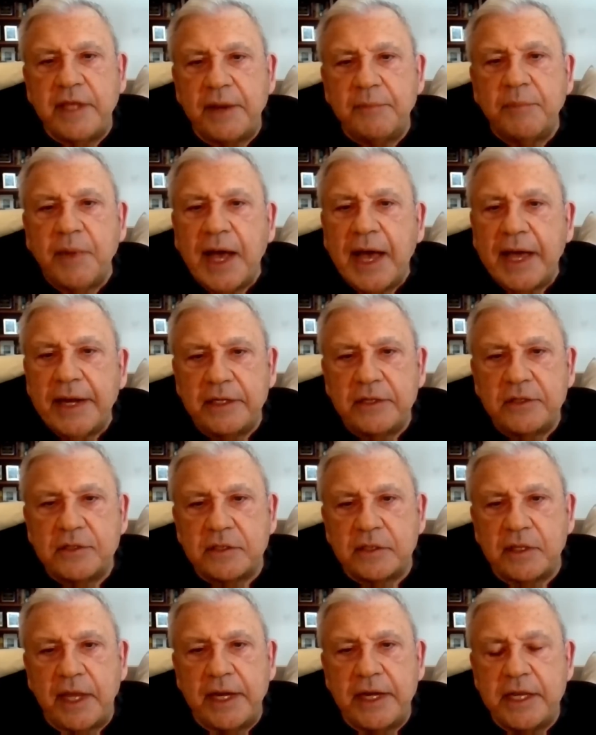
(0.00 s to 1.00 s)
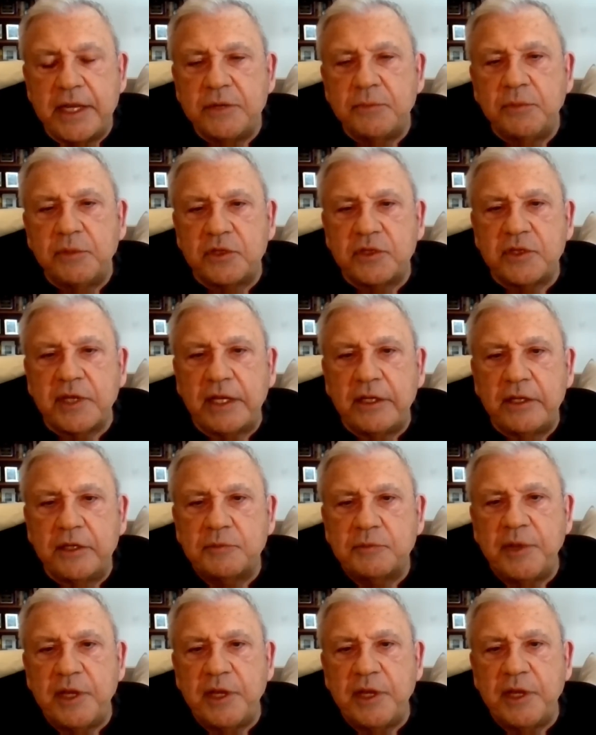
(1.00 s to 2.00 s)
dead bodies, and he would send
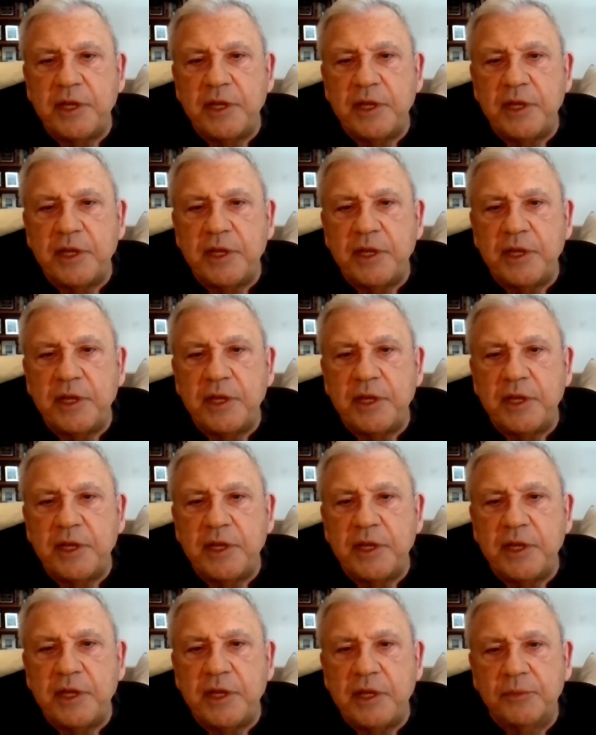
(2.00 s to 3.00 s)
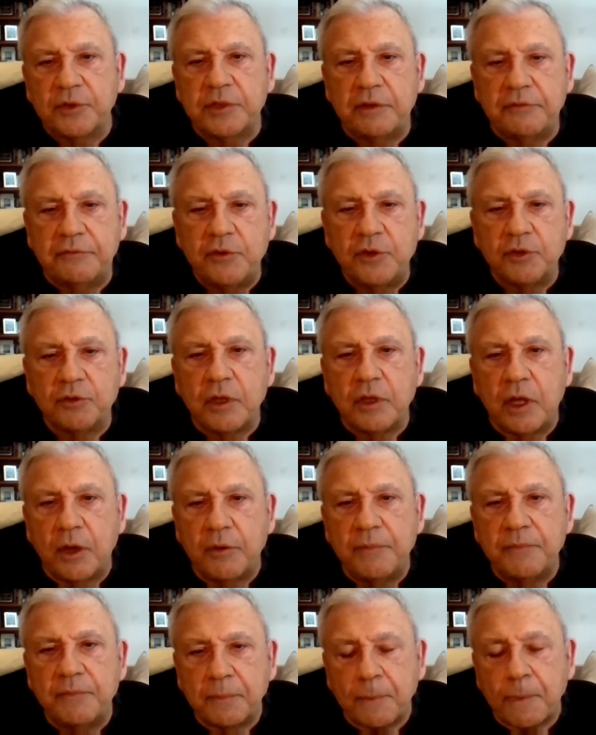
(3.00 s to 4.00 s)
his people to the funeral home,
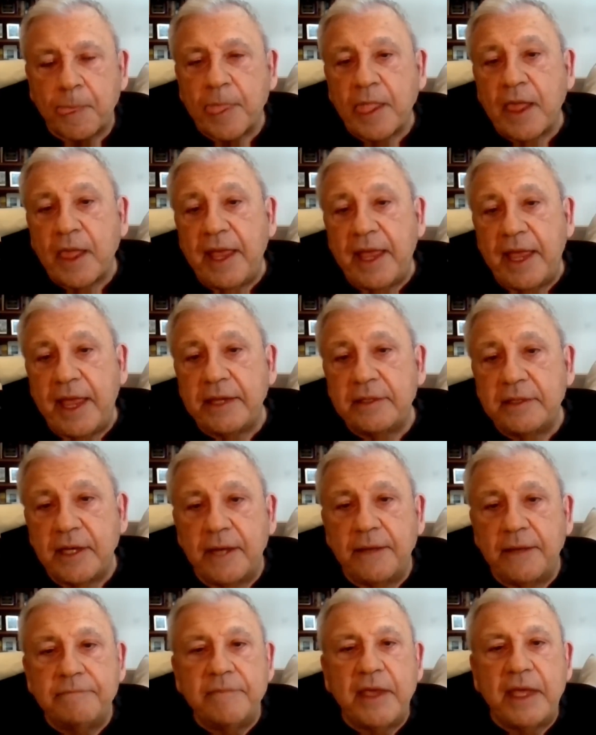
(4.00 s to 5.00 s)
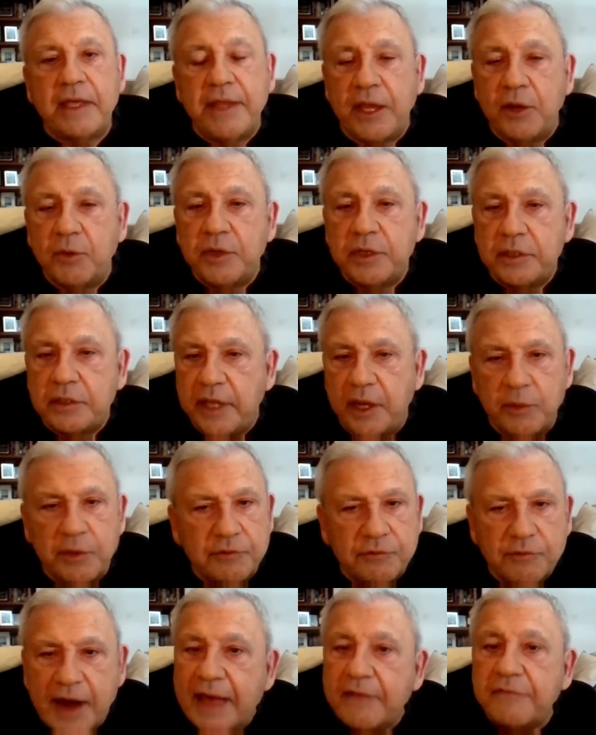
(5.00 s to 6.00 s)
and um, and they would they would
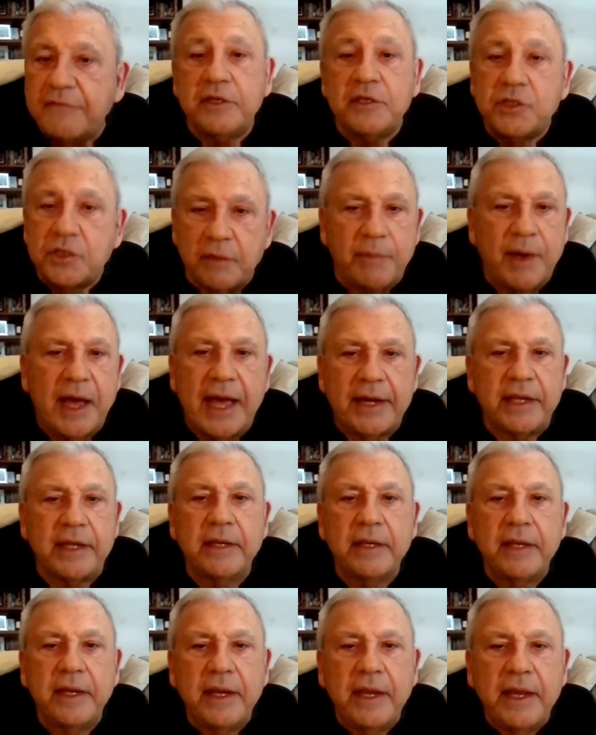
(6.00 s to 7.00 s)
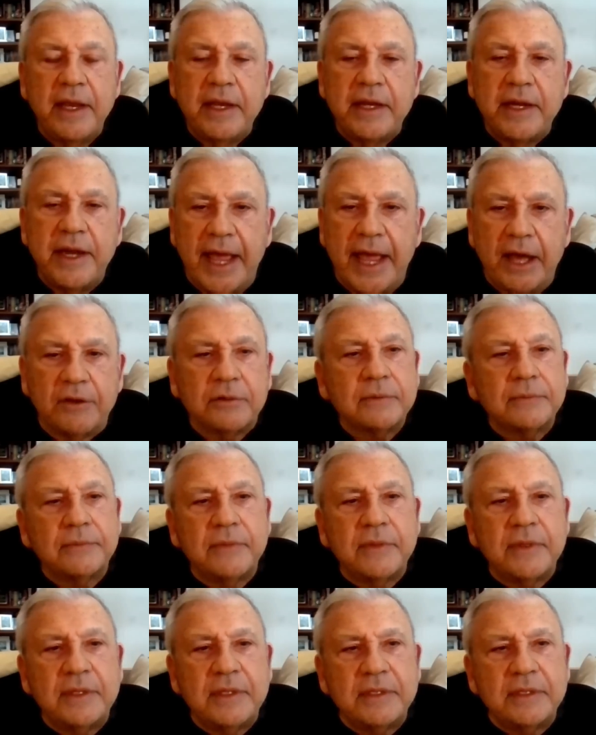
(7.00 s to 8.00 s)
ravage the body. Now,
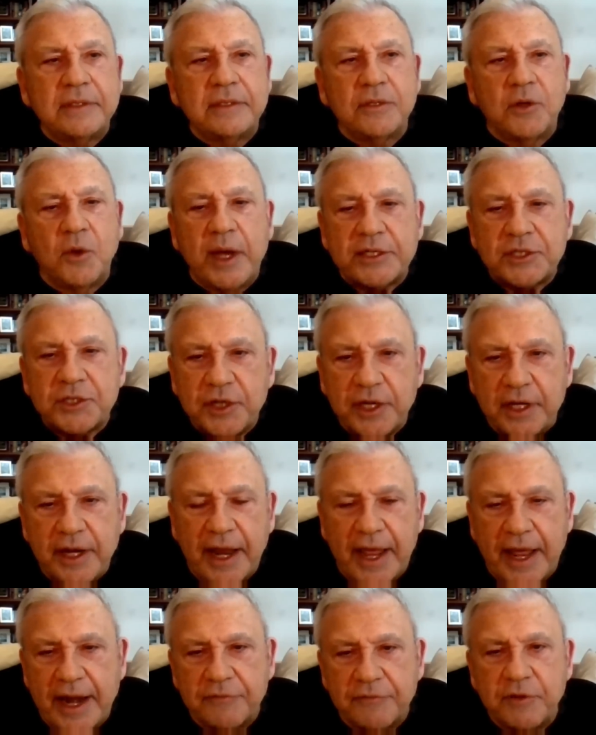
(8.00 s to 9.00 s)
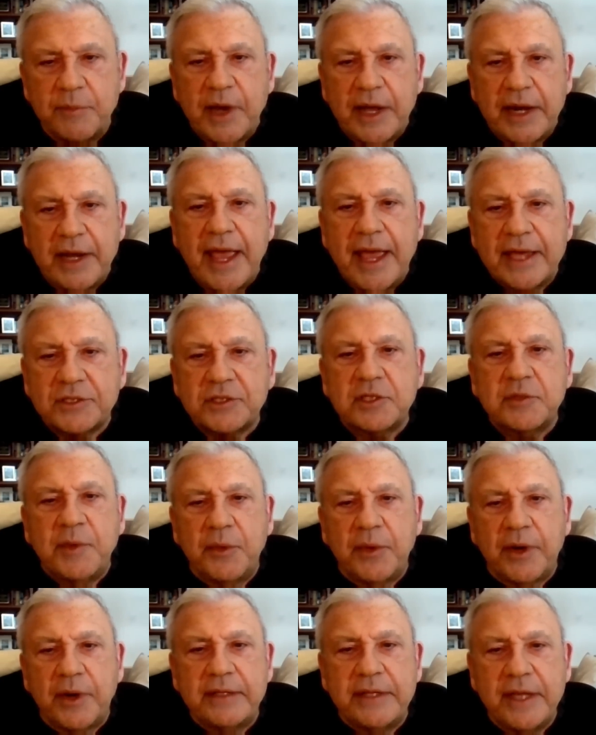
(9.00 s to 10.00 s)
the question that everybody asks me
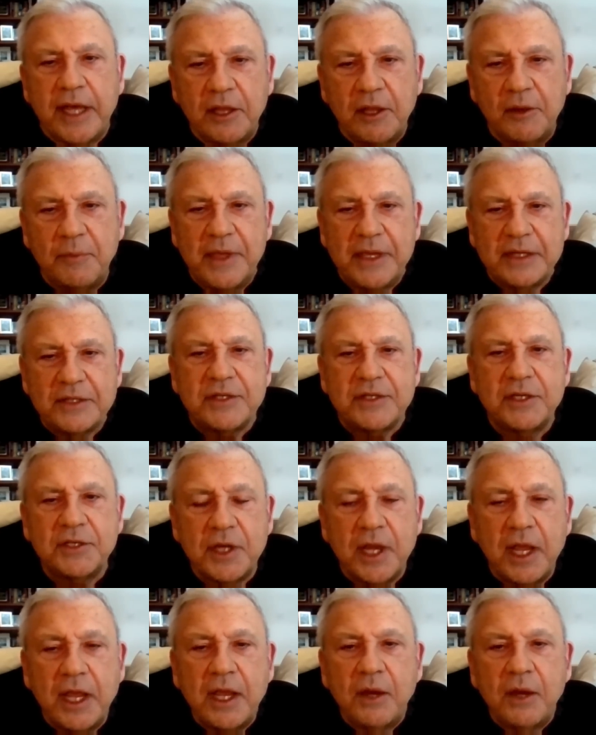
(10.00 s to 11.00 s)
when I tell them this is,